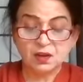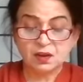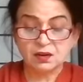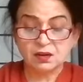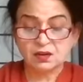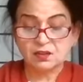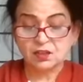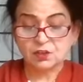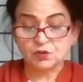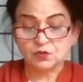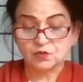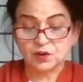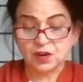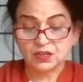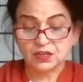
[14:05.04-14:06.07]
Angad the
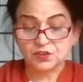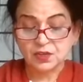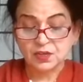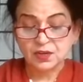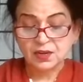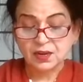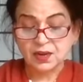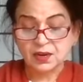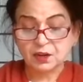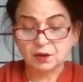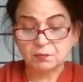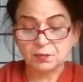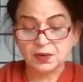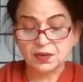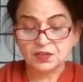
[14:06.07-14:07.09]
Yuvraj and
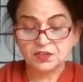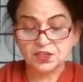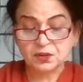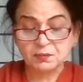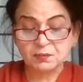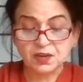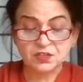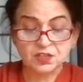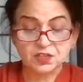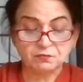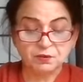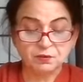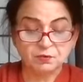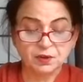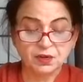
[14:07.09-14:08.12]
embraced him as if
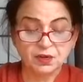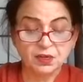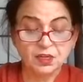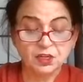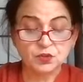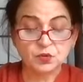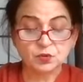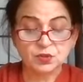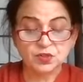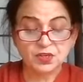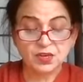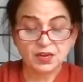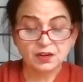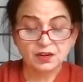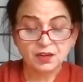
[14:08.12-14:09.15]
he were his own
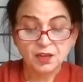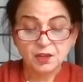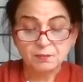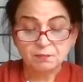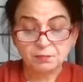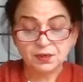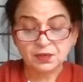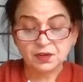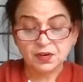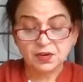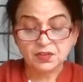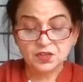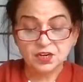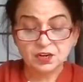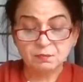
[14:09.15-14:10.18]
son.
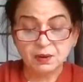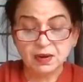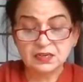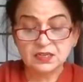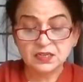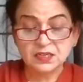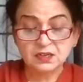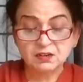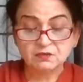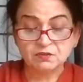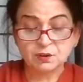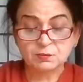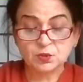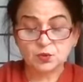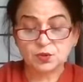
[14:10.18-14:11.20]
Bitterness had melted
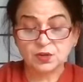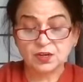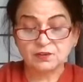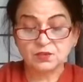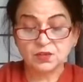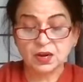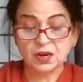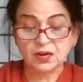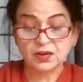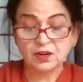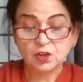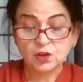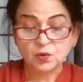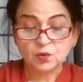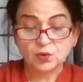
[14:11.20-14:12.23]
from Sugriv's heart,
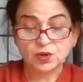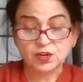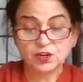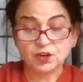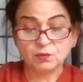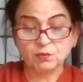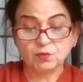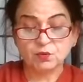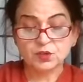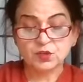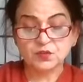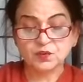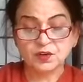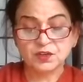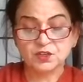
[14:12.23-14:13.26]
only
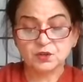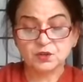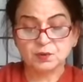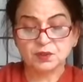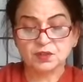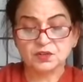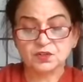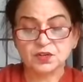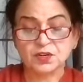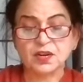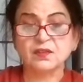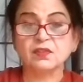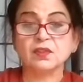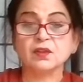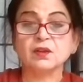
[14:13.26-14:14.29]
remorse for his brother's
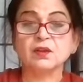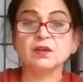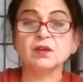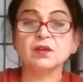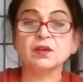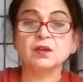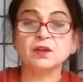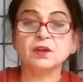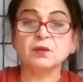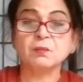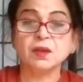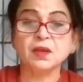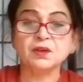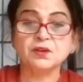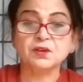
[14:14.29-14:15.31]
death
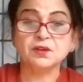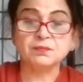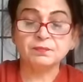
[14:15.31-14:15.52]
remained.